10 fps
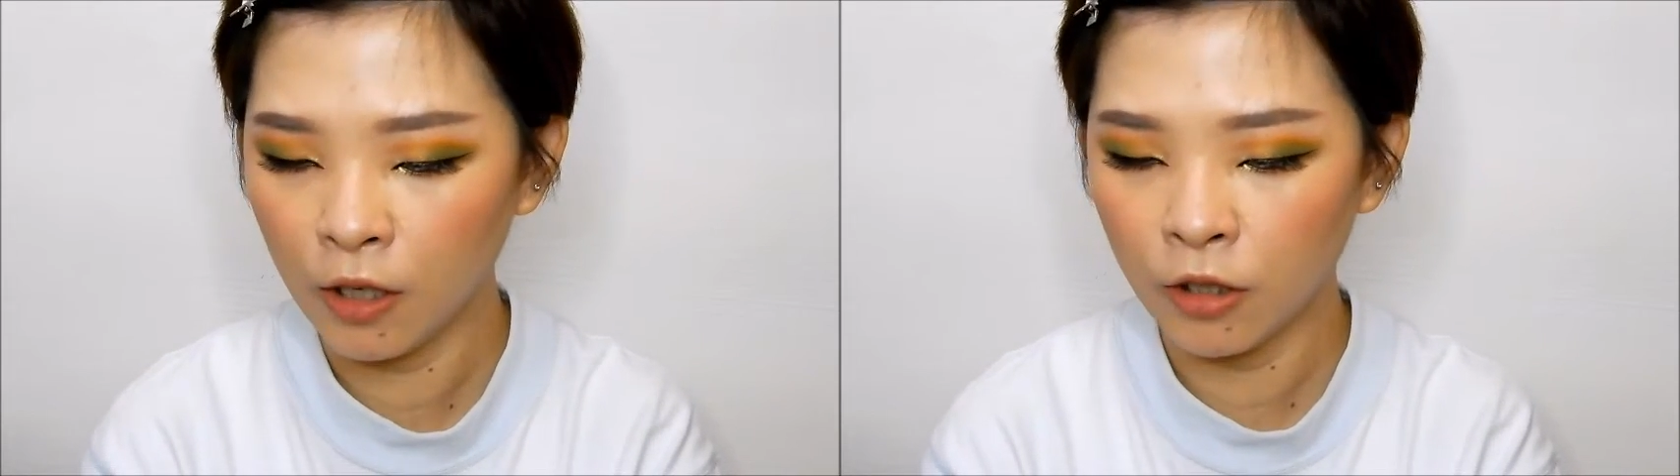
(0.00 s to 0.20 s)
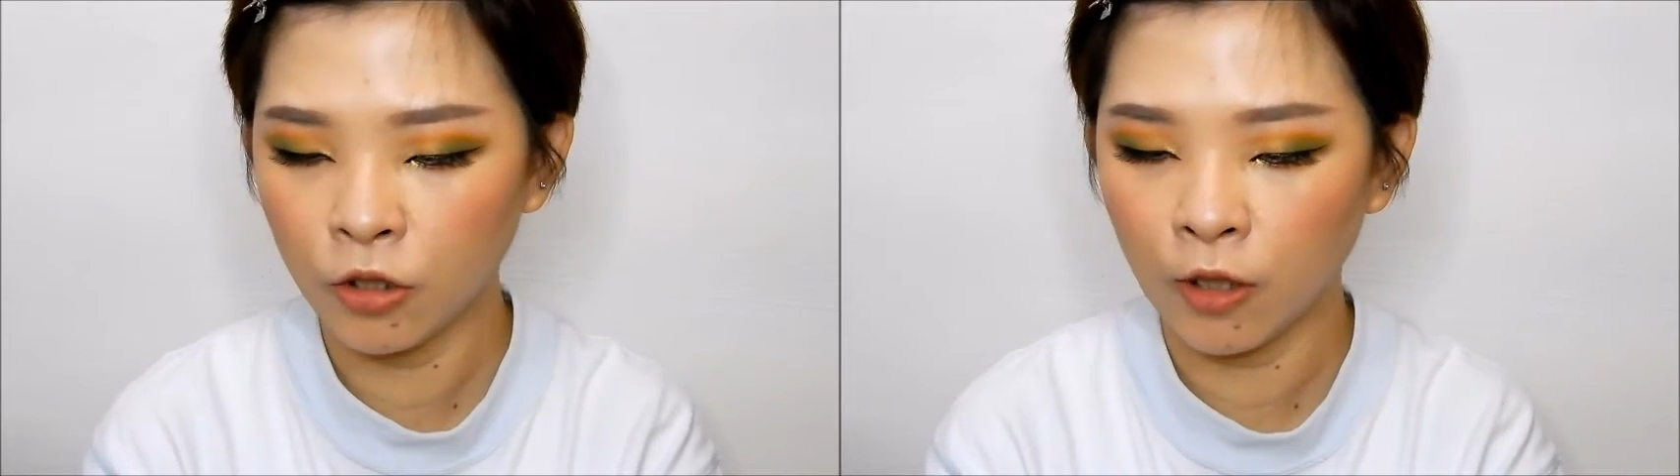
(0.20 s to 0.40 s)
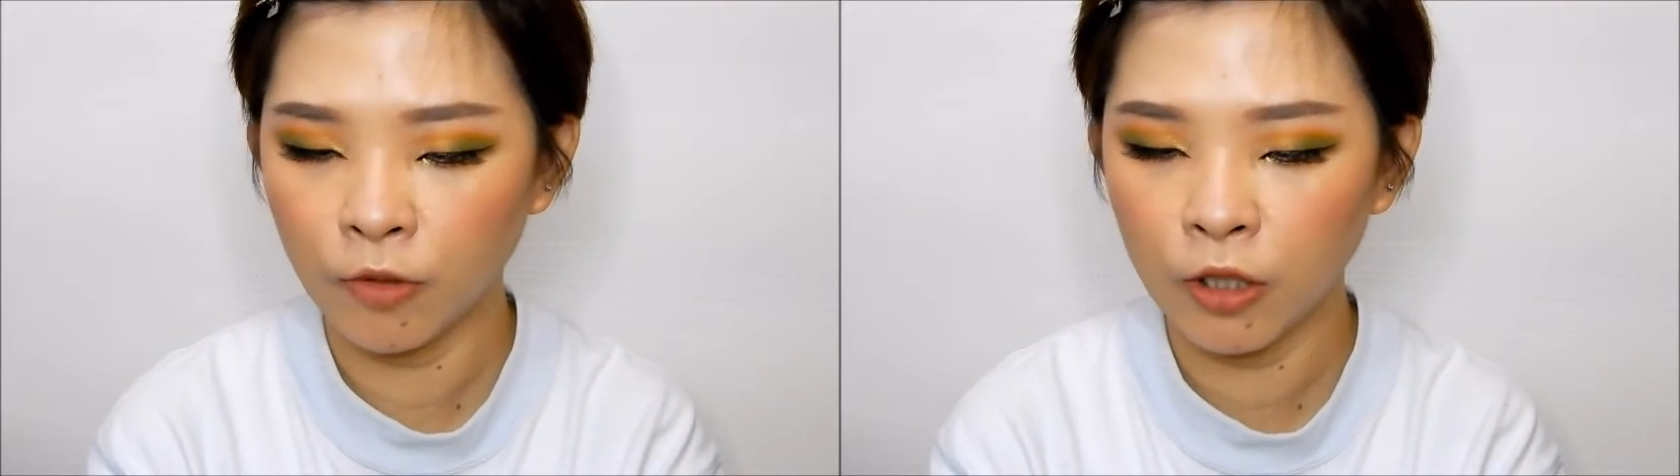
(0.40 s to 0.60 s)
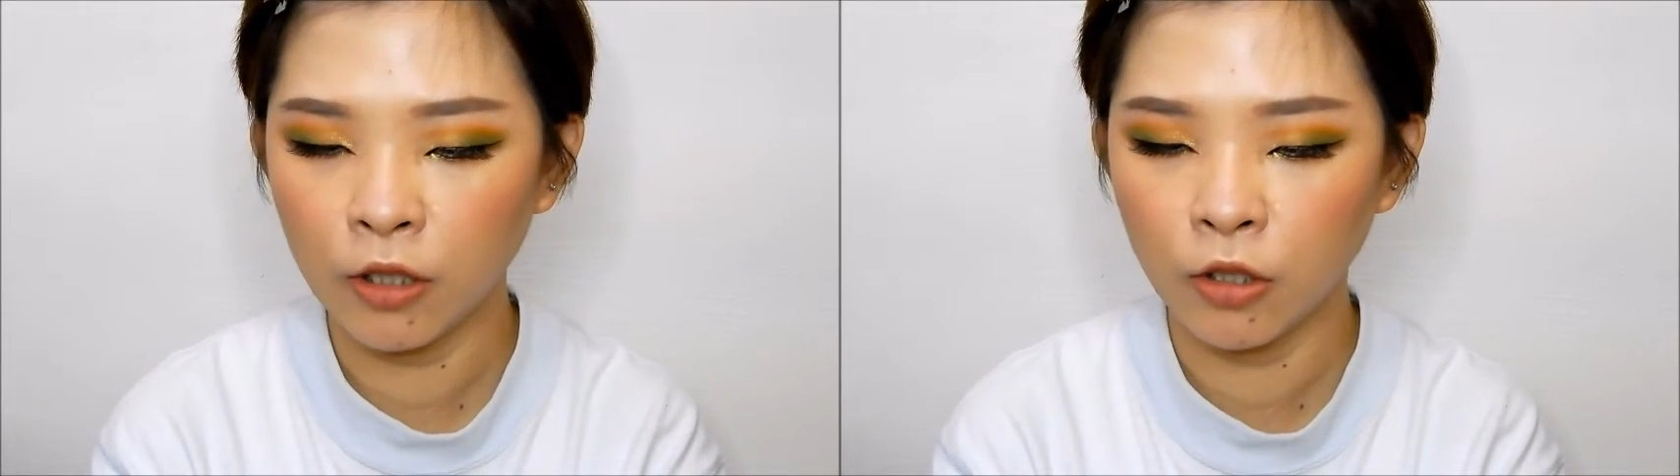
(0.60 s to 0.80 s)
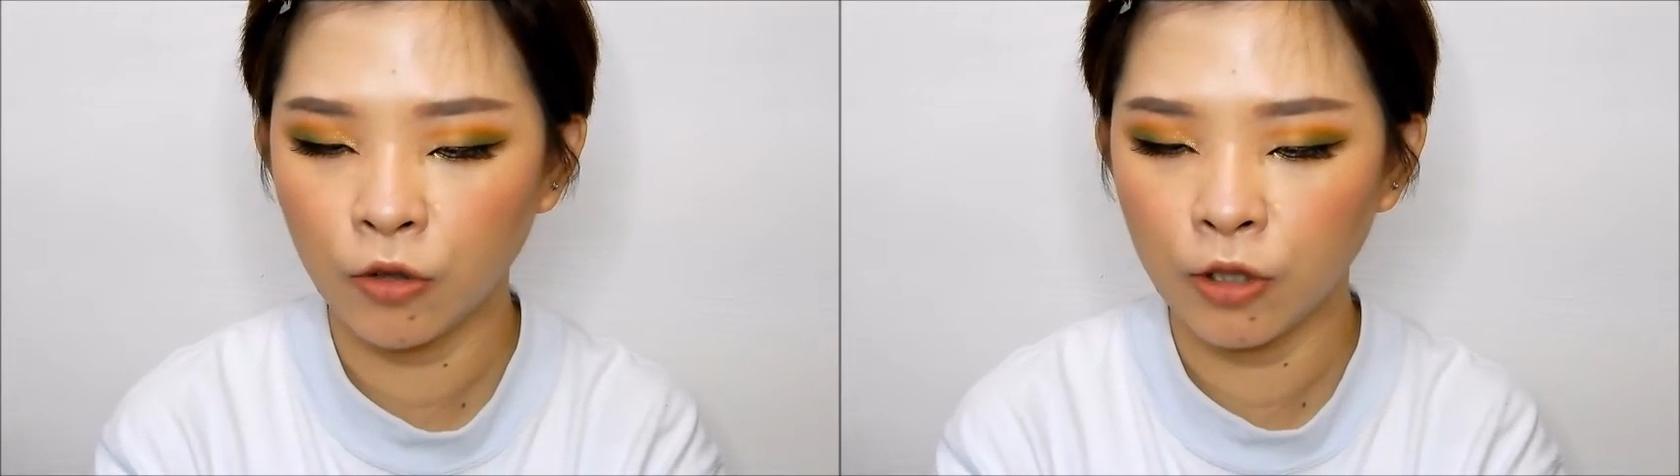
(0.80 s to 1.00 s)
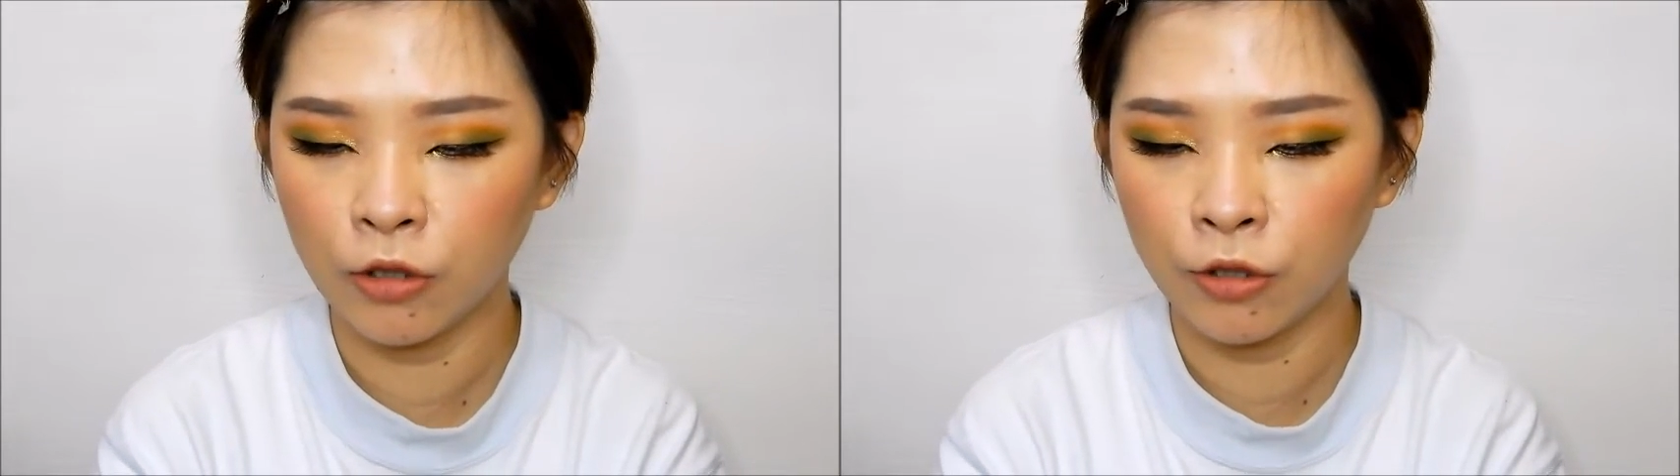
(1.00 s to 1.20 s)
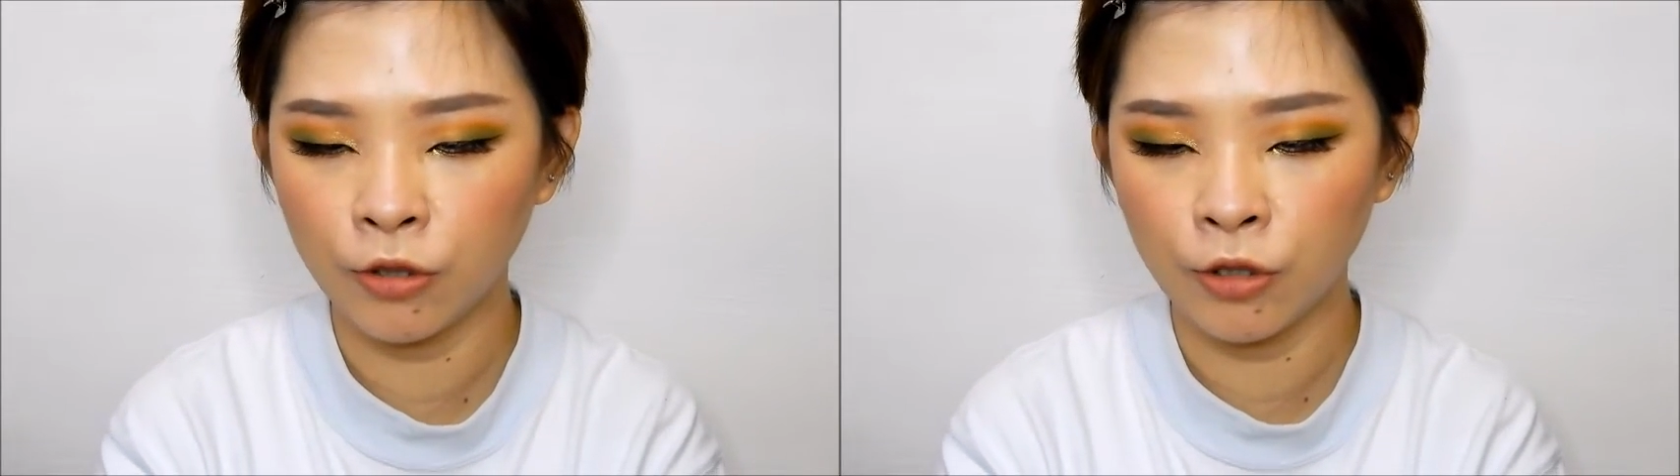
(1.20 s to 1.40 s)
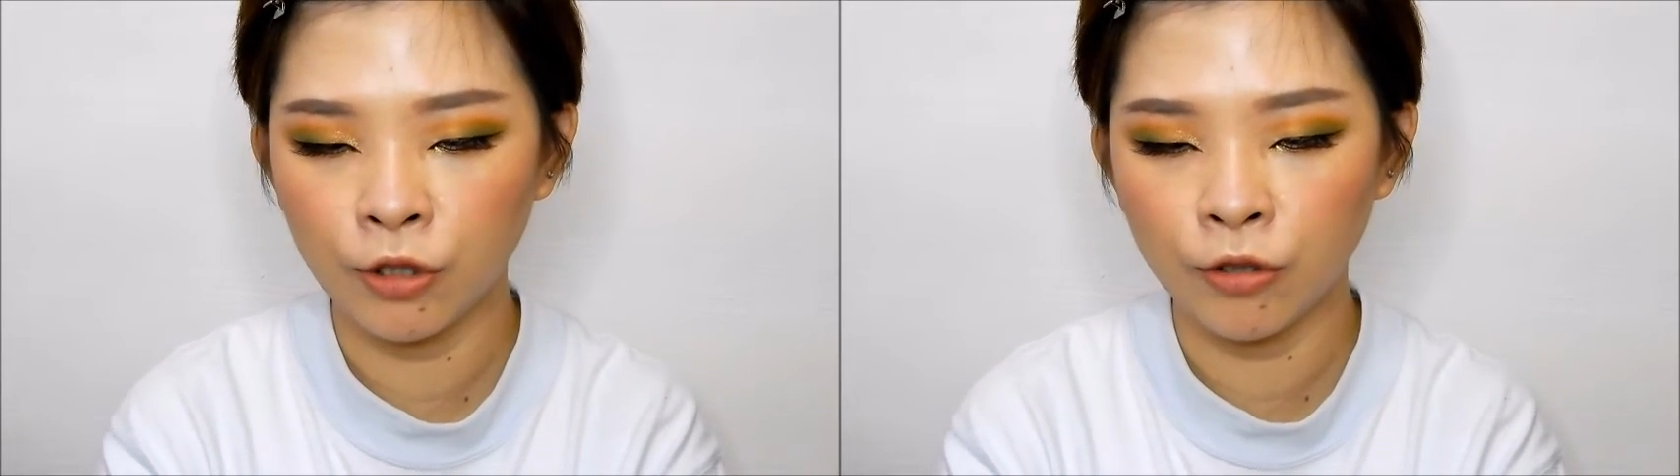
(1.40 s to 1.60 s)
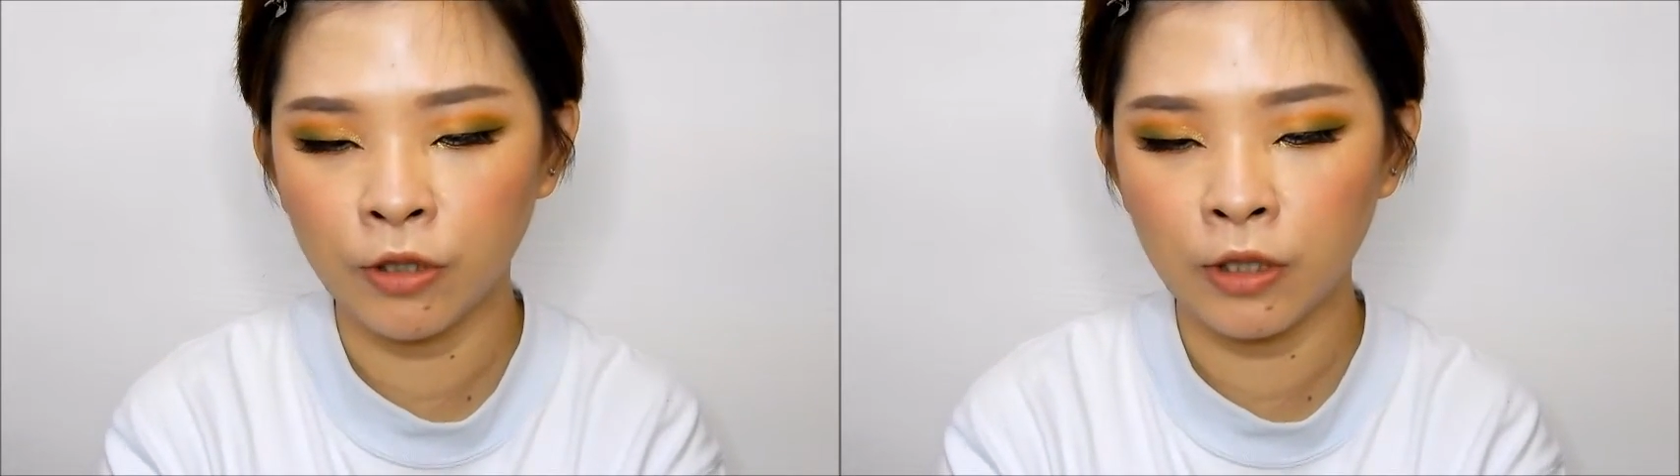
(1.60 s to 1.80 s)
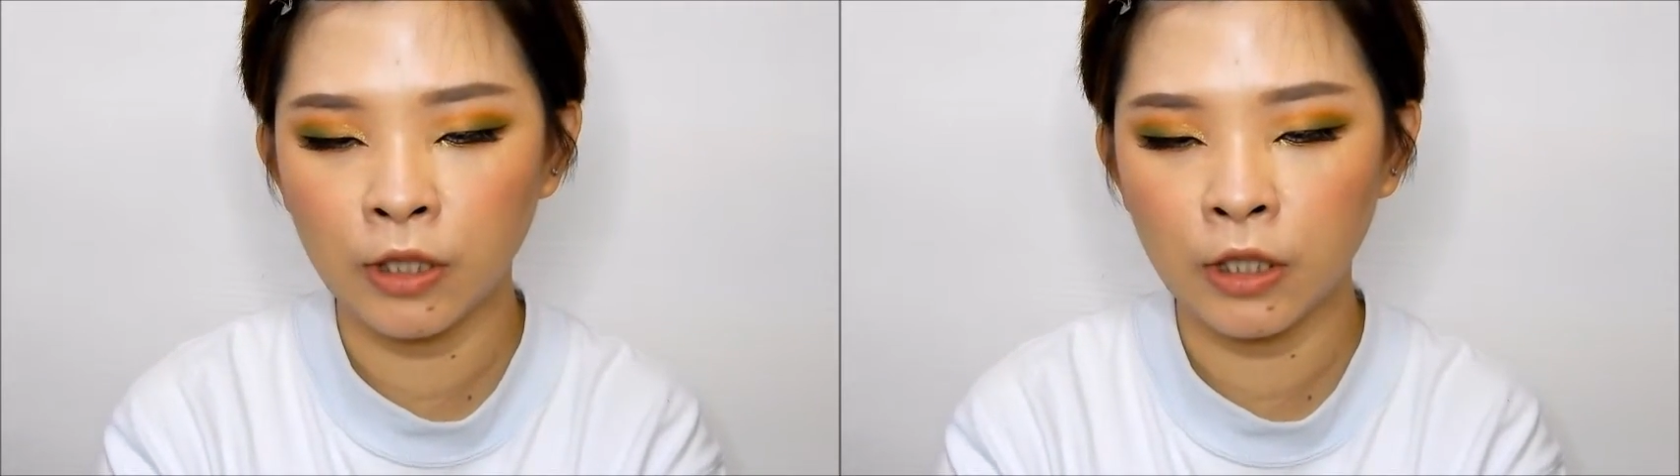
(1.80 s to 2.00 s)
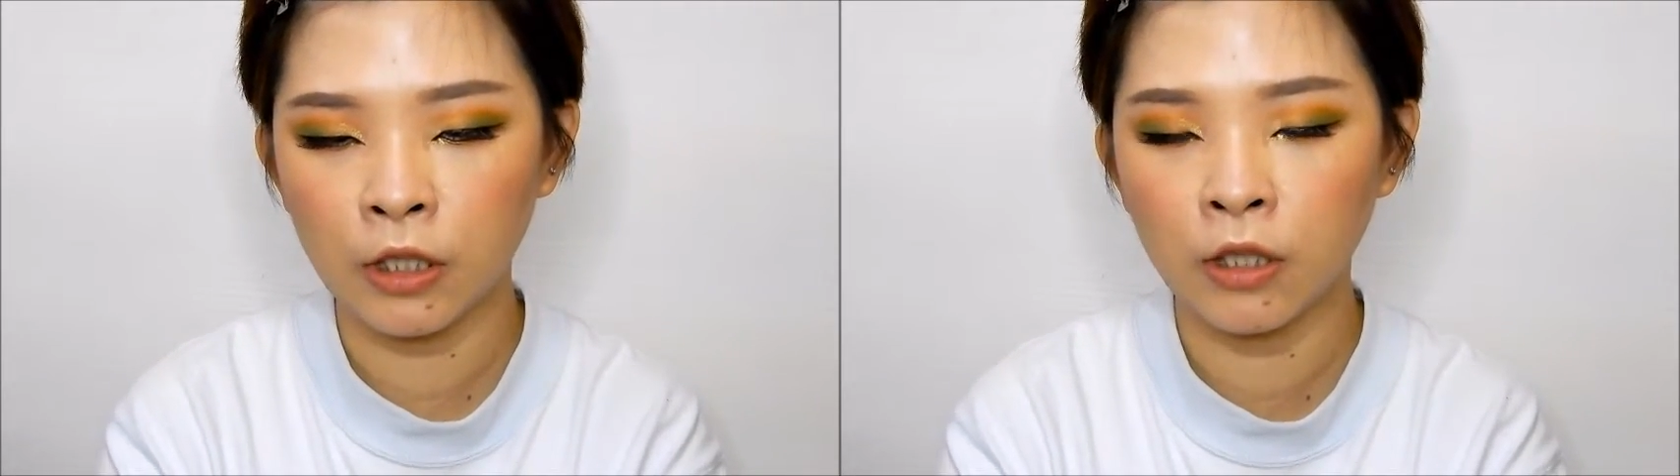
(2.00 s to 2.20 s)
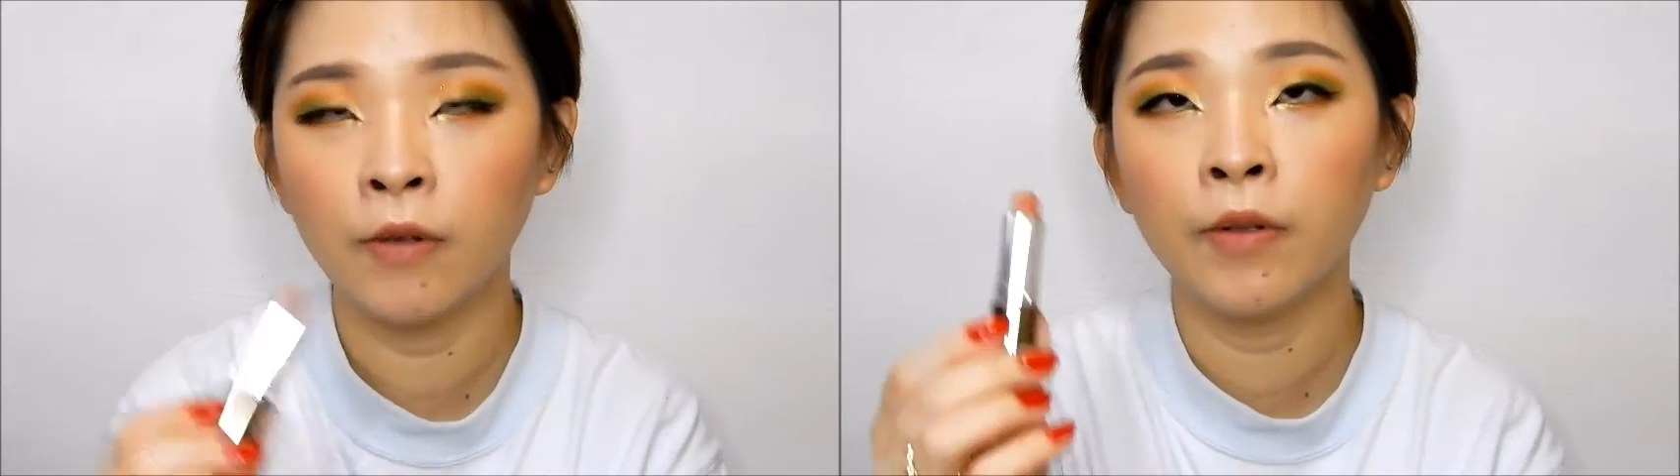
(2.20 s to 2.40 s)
So I'm just going to use this